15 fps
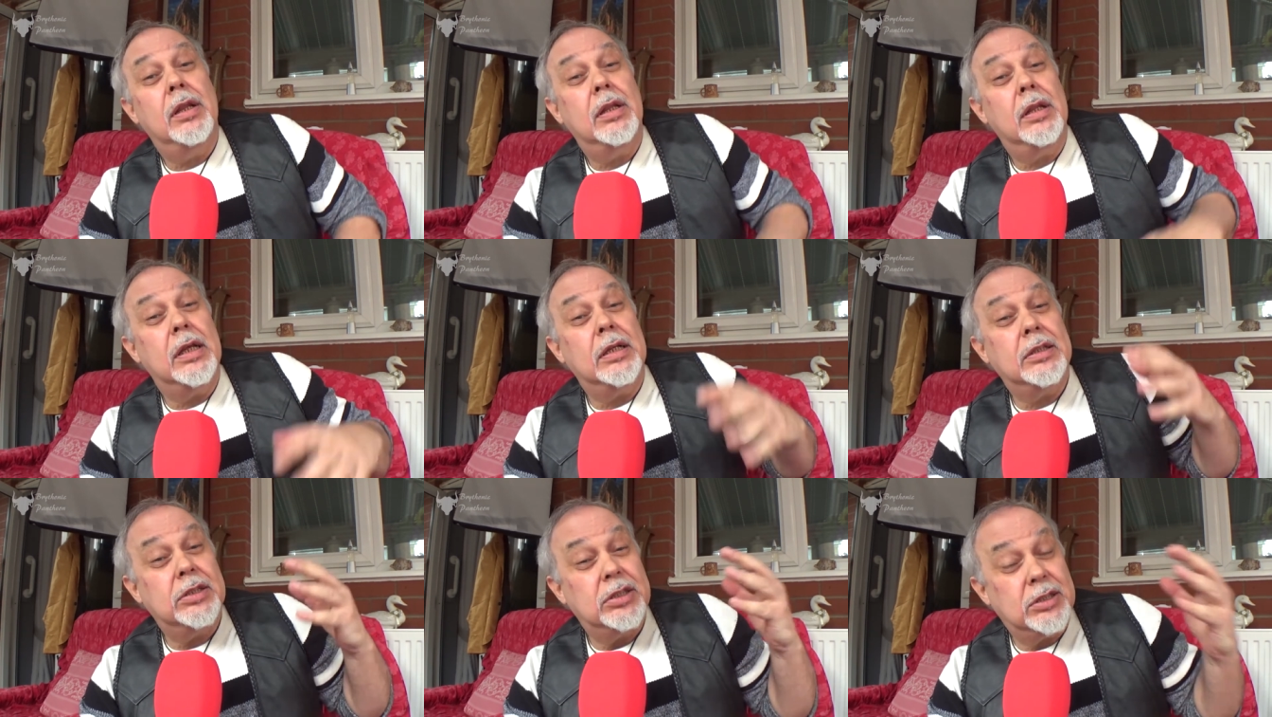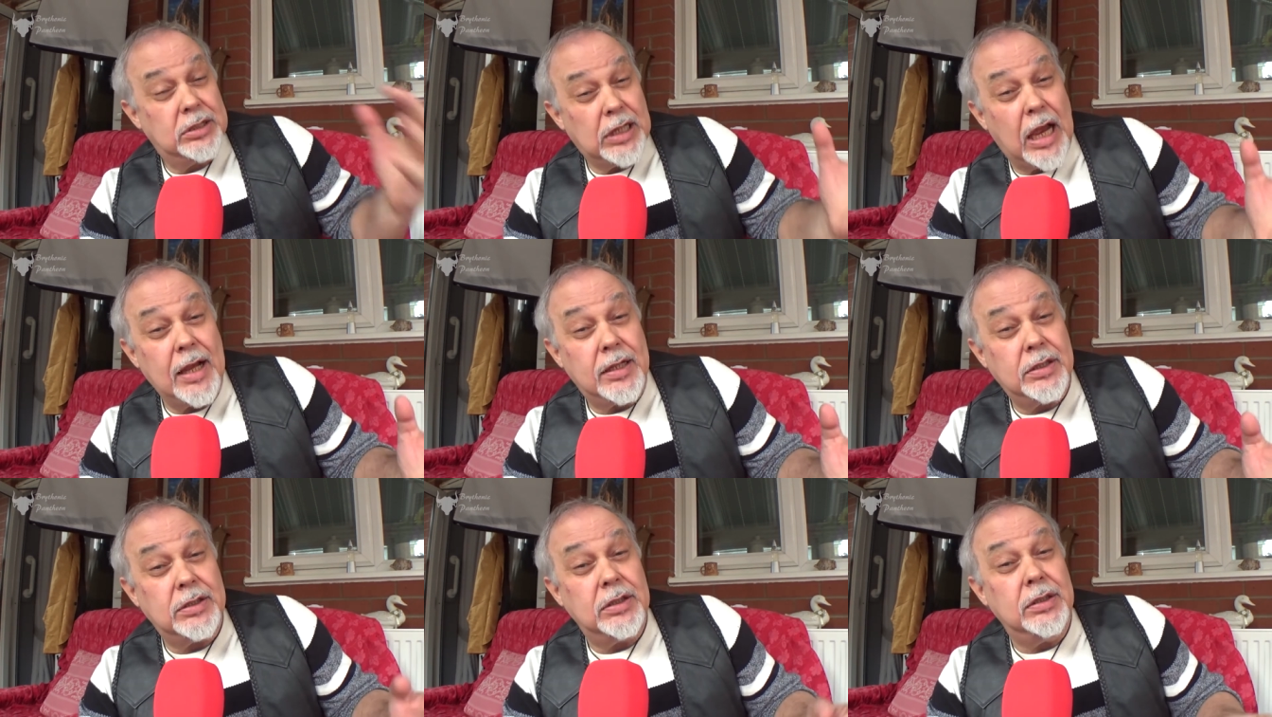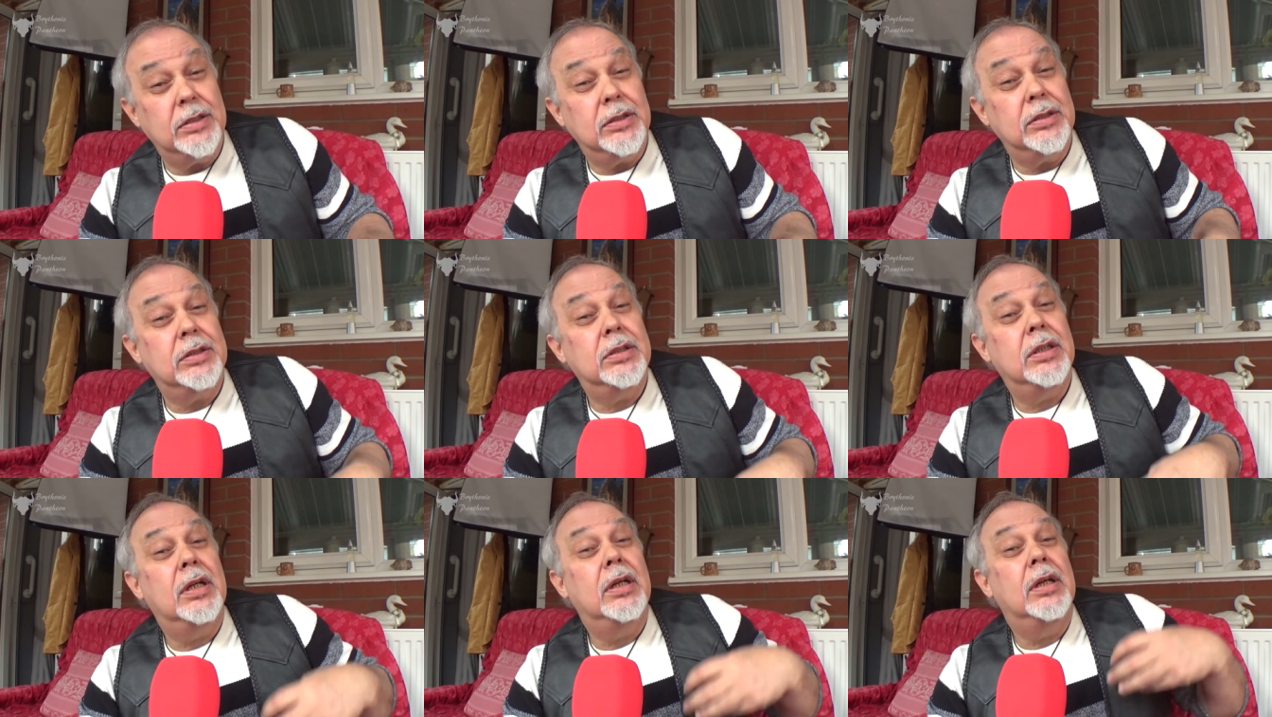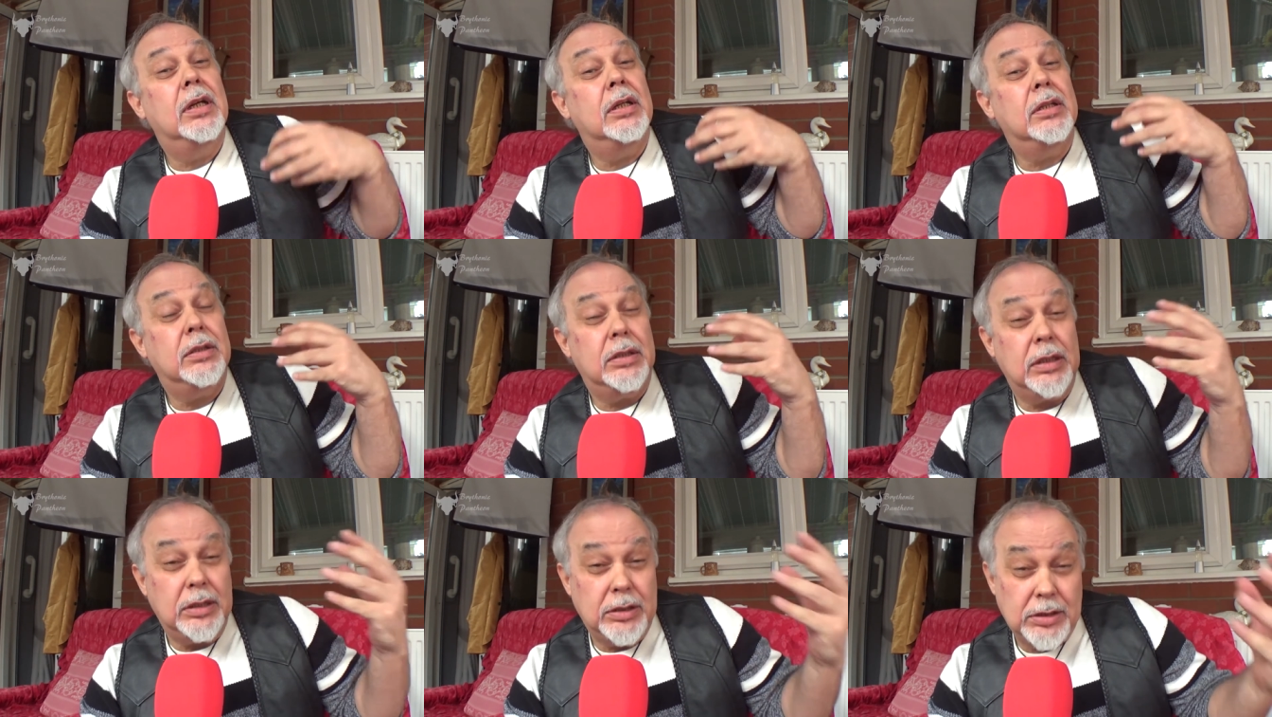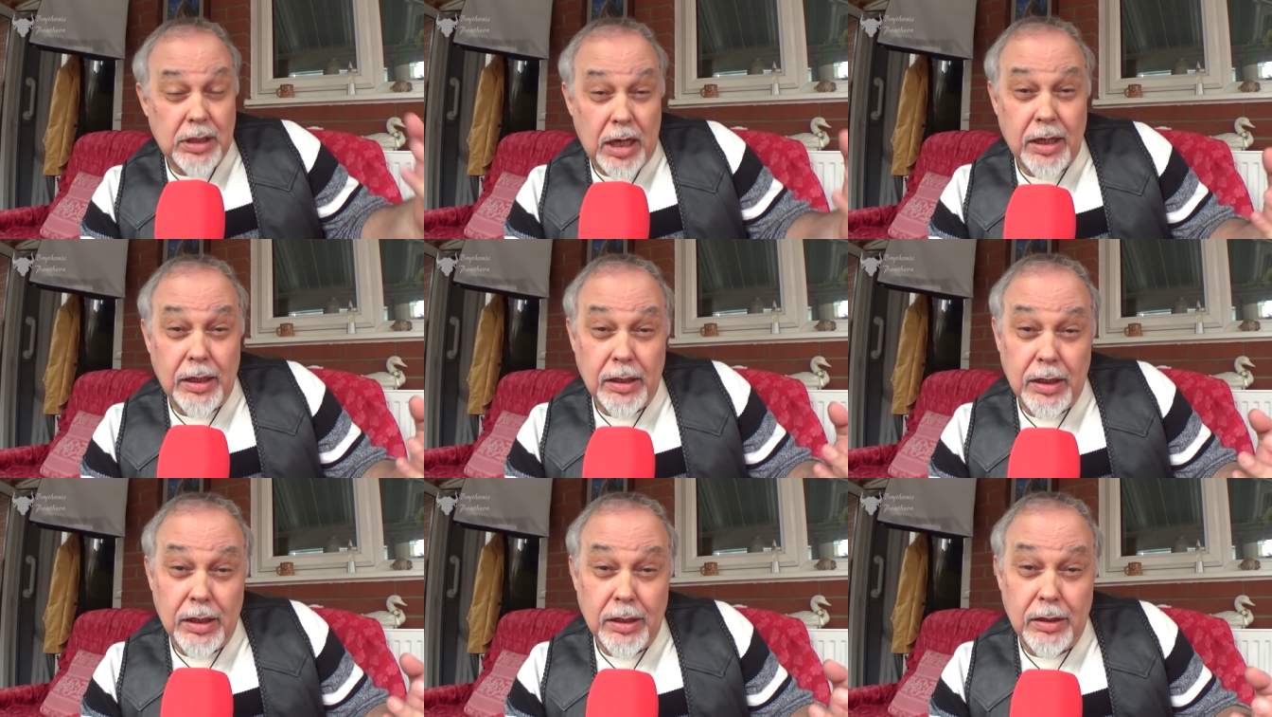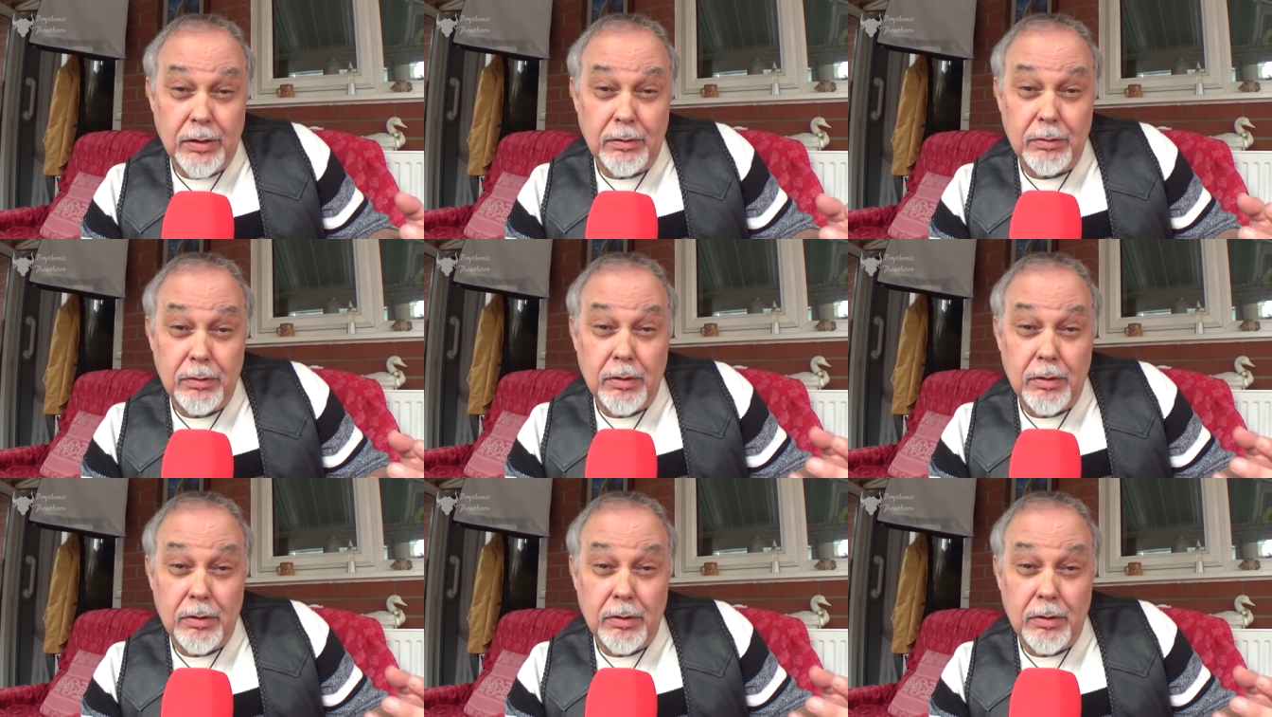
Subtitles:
the Saxons decided